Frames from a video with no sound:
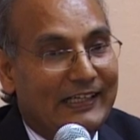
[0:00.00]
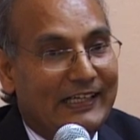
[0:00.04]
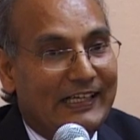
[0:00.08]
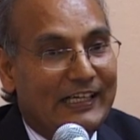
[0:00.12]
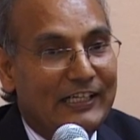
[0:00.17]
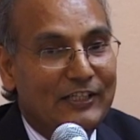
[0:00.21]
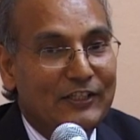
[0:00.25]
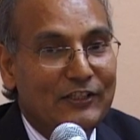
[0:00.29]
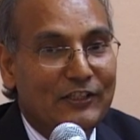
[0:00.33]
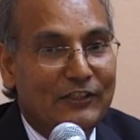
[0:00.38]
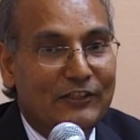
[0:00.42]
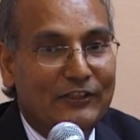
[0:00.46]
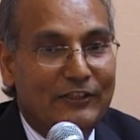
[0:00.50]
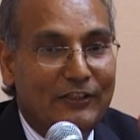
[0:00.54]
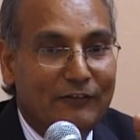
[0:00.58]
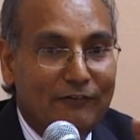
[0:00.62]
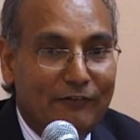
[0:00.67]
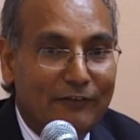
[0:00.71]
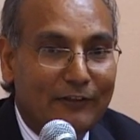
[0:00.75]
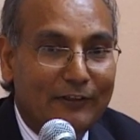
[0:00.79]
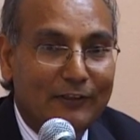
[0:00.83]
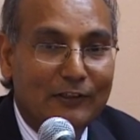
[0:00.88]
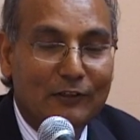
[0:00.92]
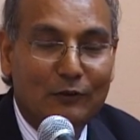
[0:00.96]
it is
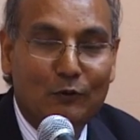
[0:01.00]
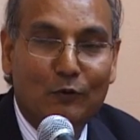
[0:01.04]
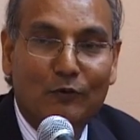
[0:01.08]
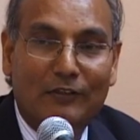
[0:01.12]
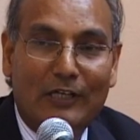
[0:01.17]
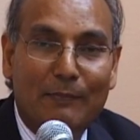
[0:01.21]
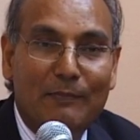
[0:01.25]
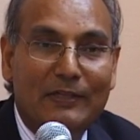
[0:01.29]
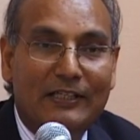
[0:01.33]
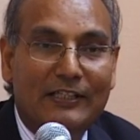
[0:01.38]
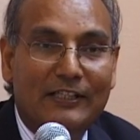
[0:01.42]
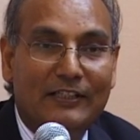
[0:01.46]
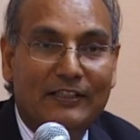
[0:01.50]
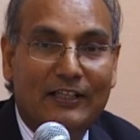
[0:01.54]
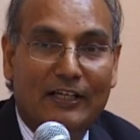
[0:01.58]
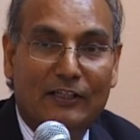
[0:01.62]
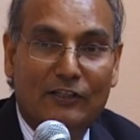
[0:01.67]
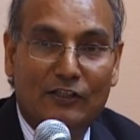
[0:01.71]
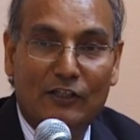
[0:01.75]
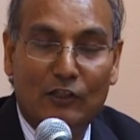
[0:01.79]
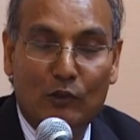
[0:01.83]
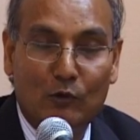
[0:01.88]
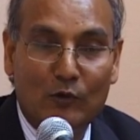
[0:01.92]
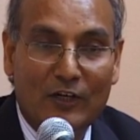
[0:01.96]
difficult to remedy
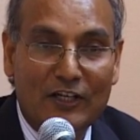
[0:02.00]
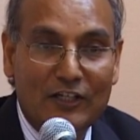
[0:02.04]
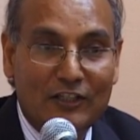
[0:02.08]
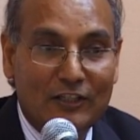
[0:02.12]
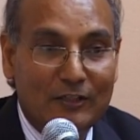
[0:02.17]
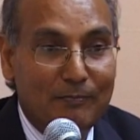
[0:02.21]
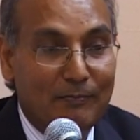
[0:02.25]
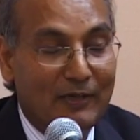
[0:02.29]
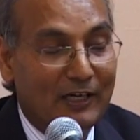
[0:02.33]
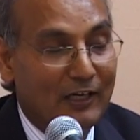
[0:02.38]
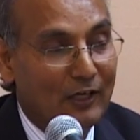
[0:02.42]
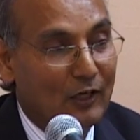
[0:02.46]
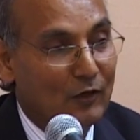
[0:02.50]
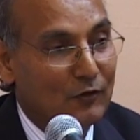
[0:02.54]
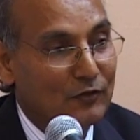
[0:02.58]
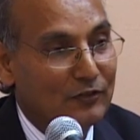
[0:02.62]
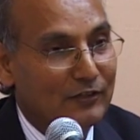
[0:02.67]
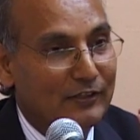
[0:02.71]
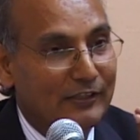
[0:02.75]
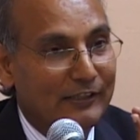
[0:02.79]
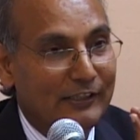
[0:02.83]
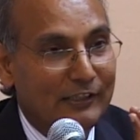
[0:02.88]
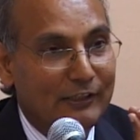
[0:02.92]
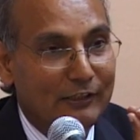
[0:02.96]
that situation,
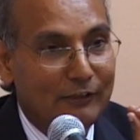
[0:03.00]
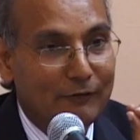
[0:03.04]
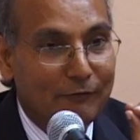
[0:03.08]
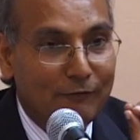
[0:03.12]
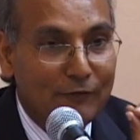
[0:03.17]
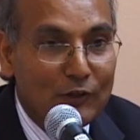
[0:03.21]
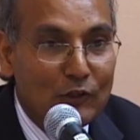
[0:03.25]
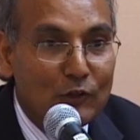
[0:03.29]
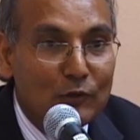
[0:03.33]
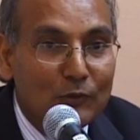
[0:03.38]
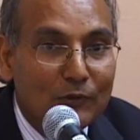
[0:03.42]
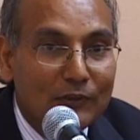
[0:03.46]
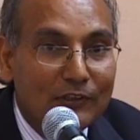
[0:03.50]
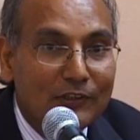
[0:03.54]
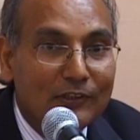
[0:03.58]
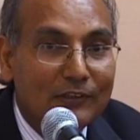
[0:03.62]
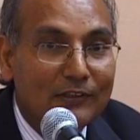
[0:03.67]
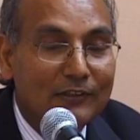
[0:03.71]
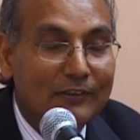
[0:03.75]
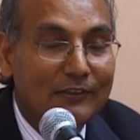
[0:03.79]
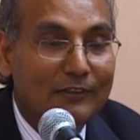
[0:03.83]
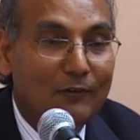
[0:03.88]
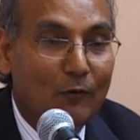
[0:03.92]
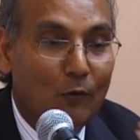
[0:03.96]
because the individual
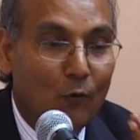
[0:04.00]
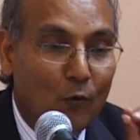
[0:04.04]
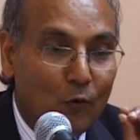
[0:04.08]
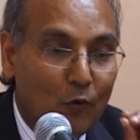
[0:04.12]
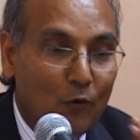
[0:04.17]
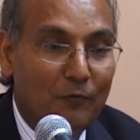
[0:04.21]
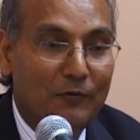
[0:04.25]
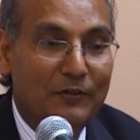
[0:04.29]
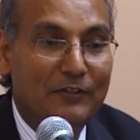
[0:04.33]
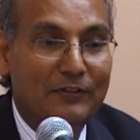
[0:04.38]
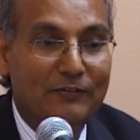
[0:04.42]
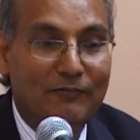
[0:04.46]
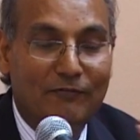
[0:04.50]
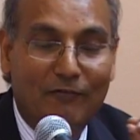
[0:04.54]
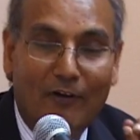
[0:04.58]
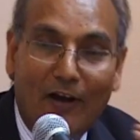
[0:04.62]
always